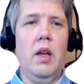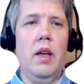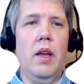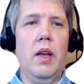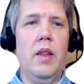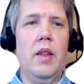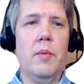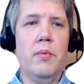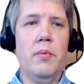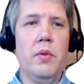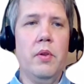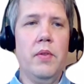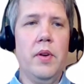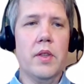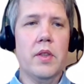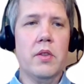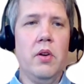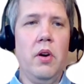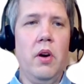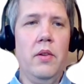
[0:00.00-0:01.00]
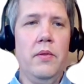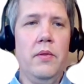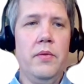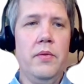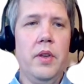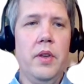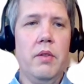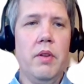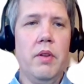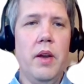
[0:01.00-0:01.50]
In the profiles
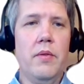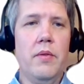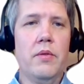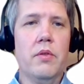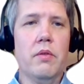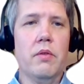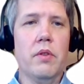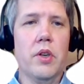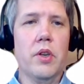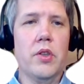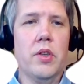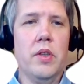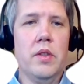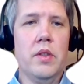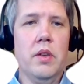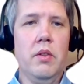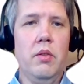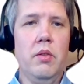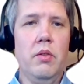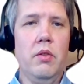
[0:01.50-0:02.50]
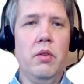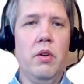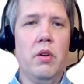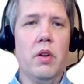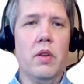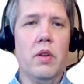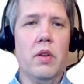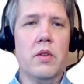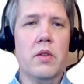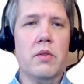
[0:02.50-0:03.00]
config, you have to register your
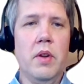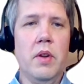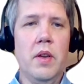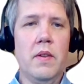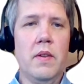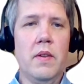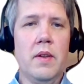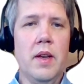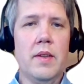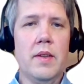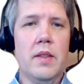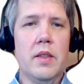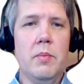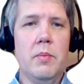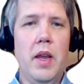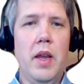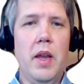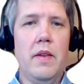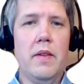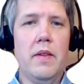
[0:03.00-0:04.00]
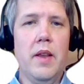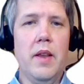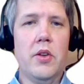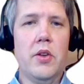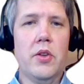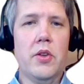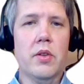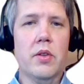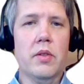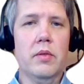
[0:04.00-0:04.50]
strings
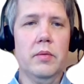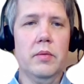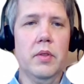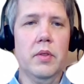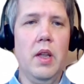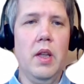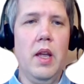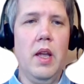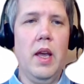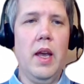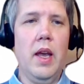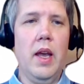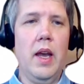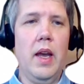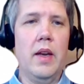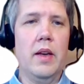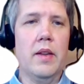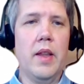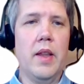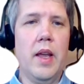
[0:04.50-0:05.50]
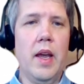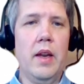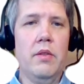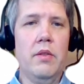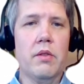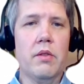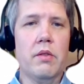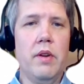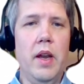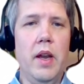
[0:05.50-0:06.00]
customization, and then you
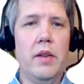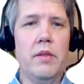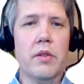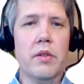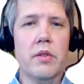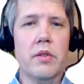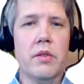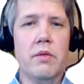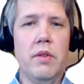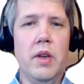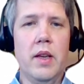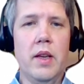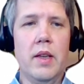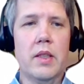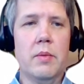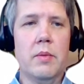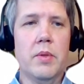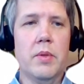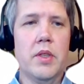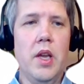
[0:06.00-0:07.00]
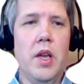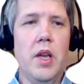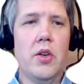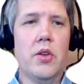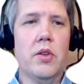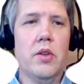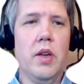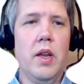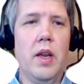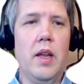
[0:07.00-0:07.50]
create your string
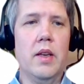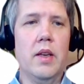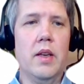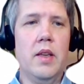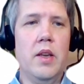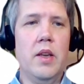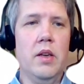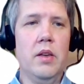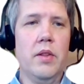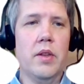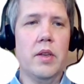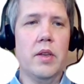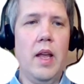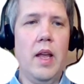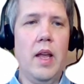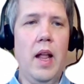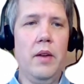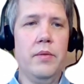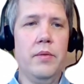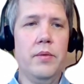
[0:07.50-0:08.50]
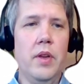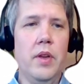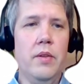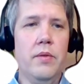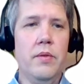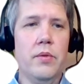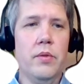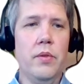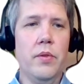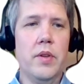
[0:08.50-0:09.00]
customization. And here the delf
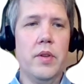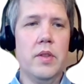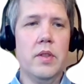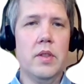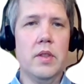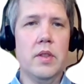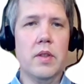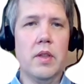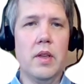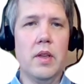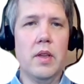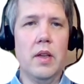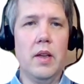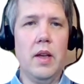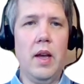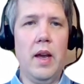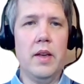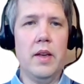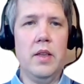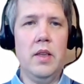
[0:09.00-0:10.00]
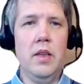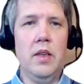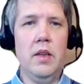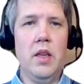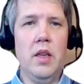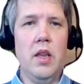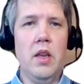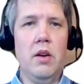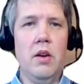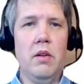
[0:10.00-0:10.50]
info, this is the ID
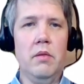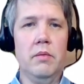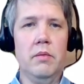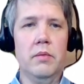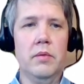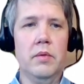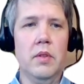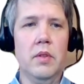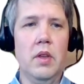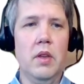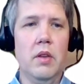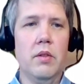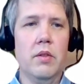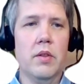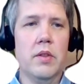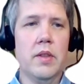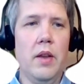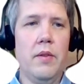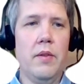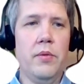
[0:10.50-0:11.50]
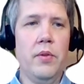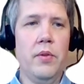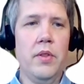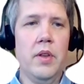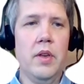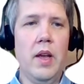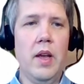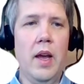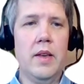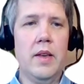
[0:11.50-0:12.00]
here. You say for
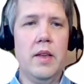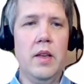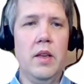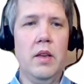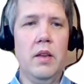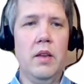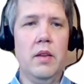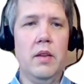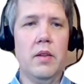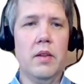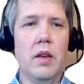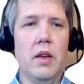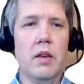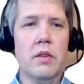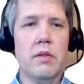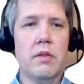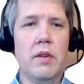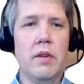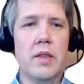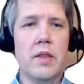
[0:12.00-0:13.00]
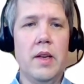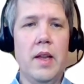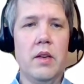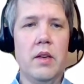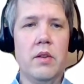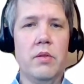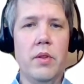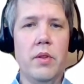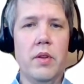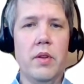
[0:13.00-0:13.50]
the ID, translate
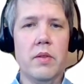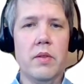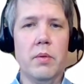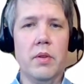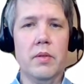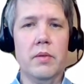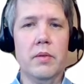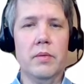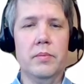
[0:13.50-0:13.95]
it to this one.